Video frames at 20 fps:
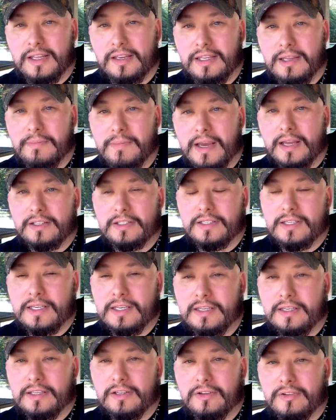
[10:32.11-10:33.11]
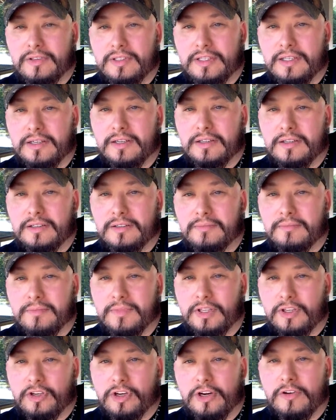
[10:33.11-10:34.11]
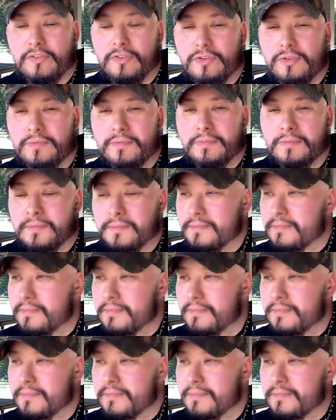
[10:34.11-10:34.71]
and get back to inking on that the cover.